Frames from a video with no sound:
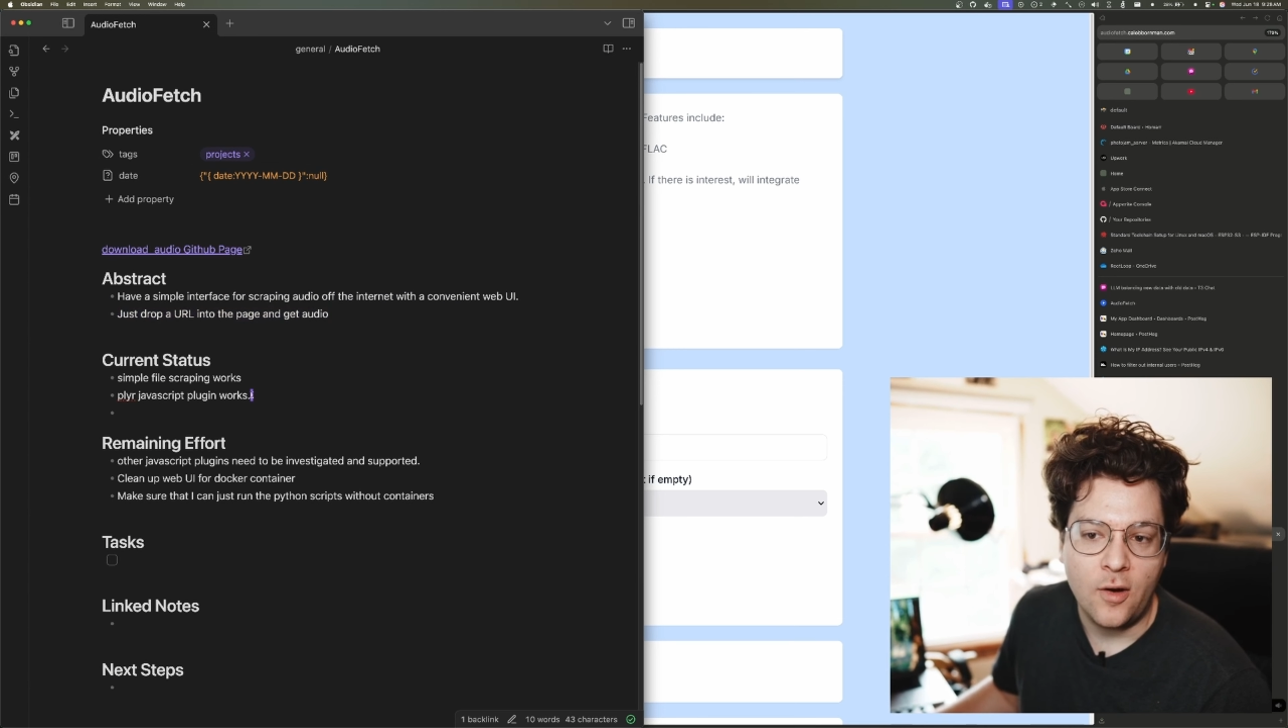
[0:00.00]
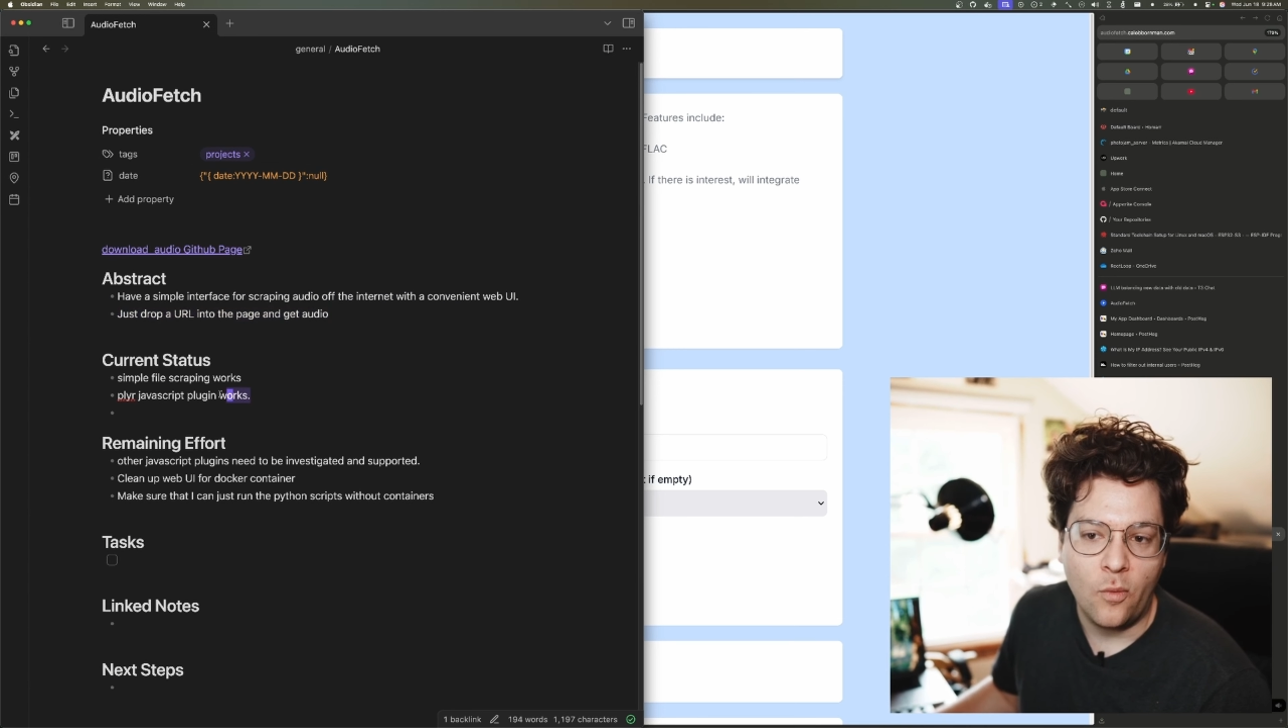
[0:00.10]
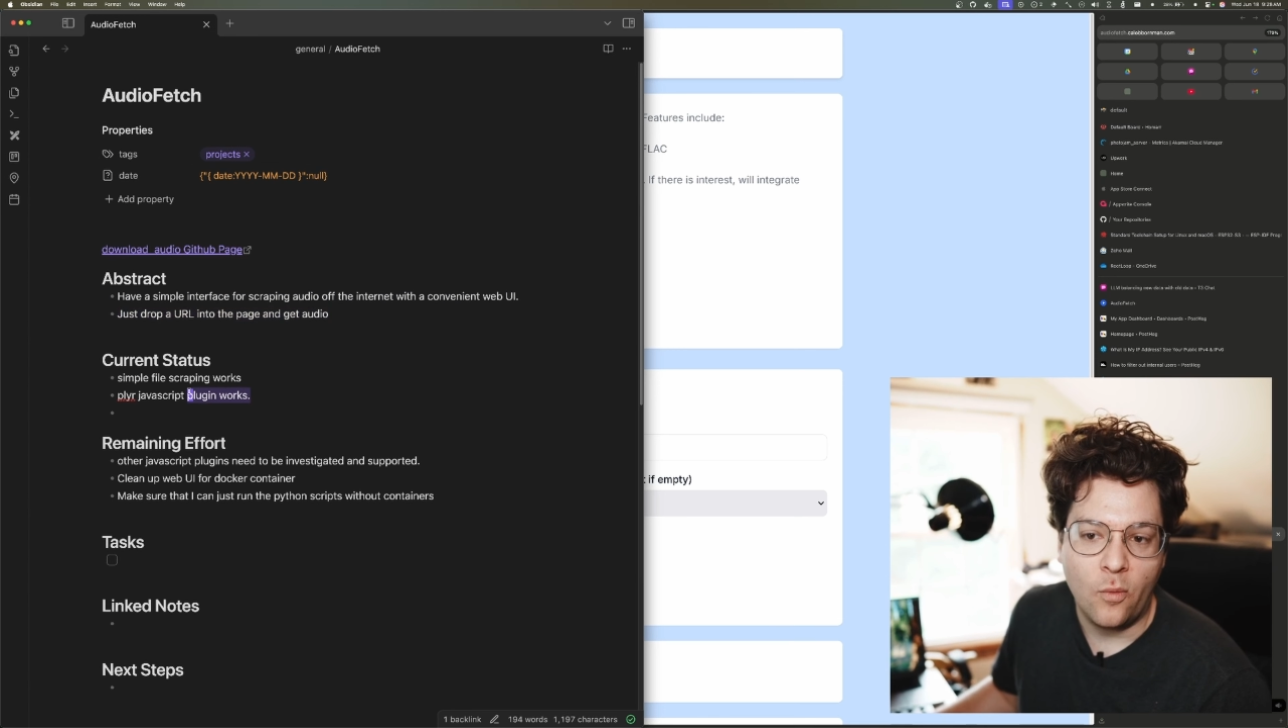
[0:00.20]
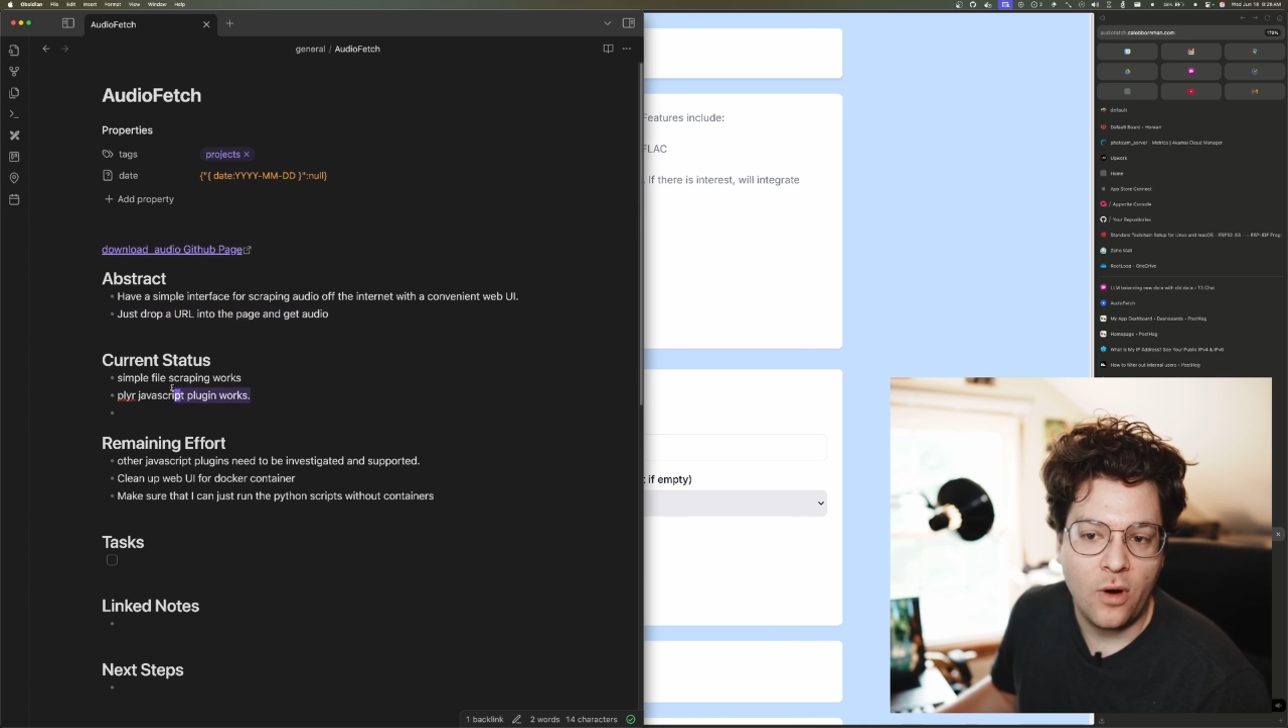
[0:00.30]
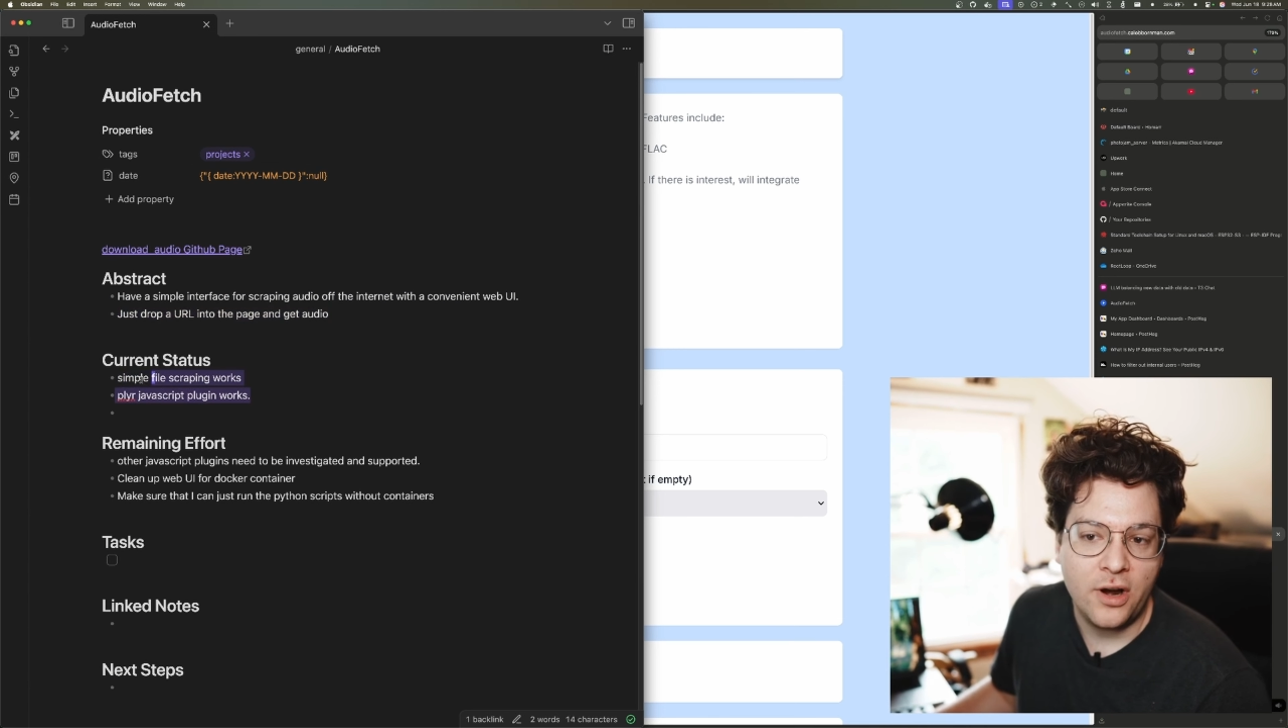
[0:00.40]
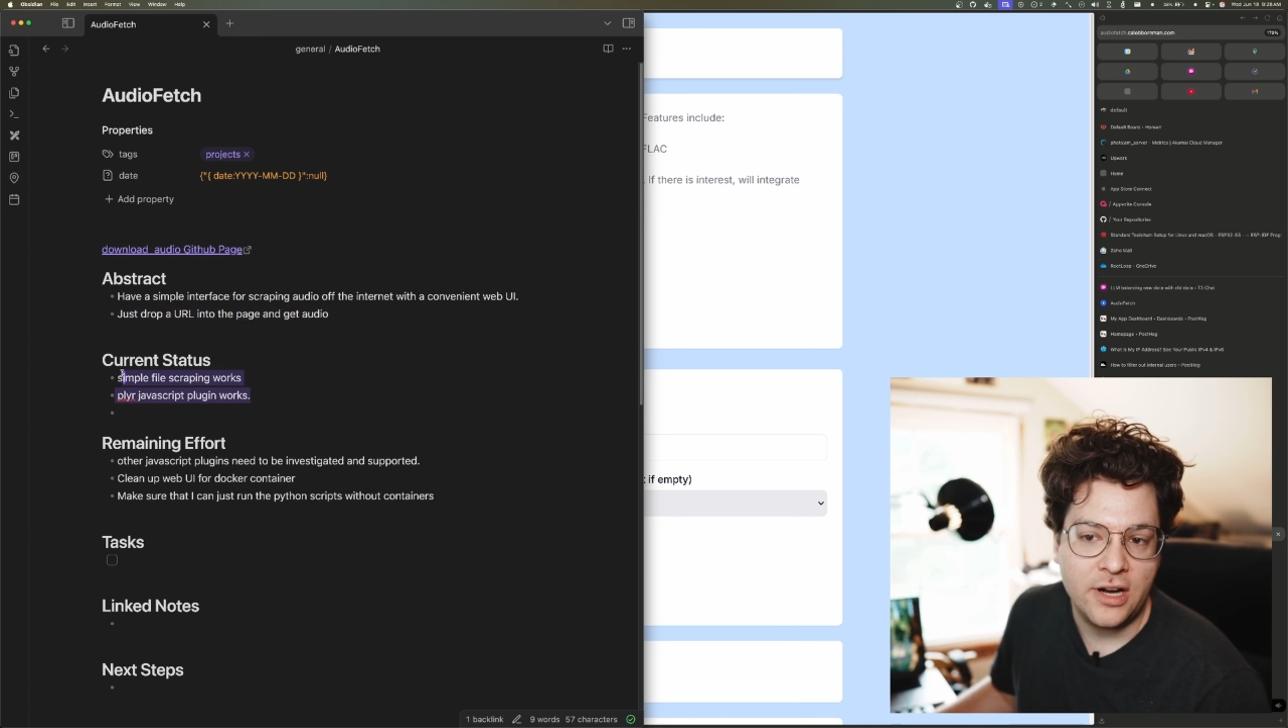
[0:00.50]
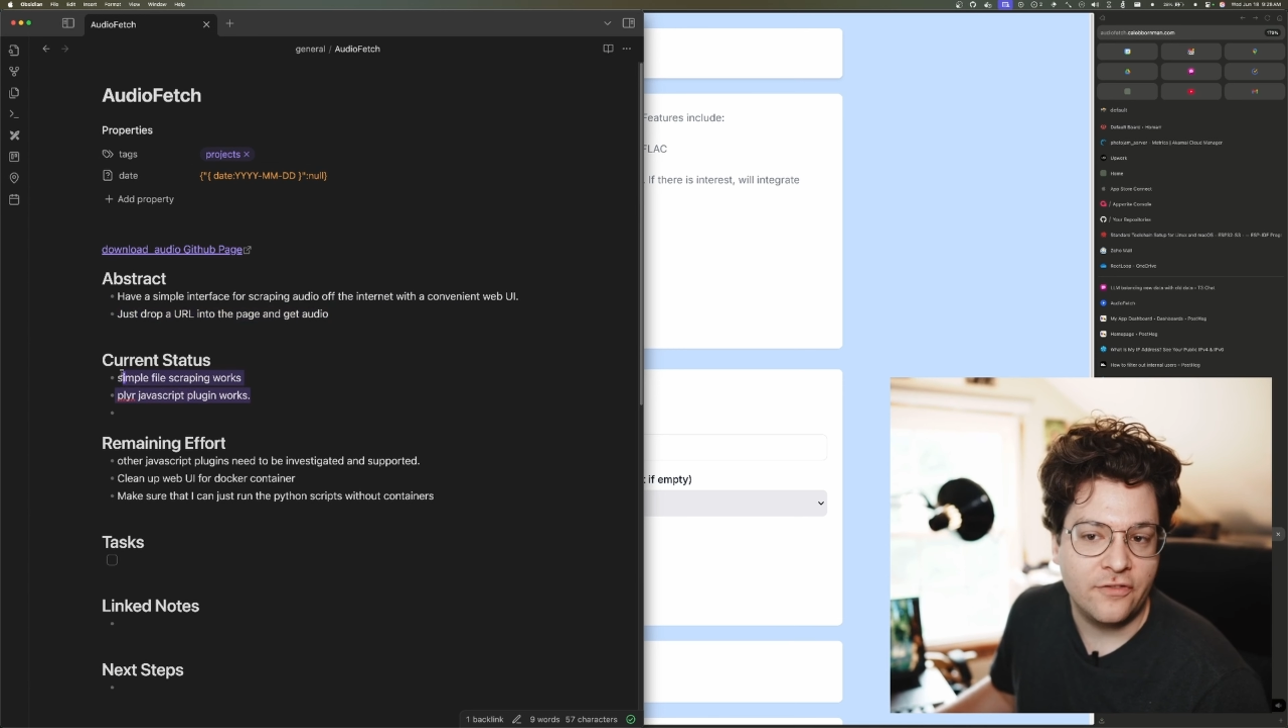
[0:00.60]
wanted it for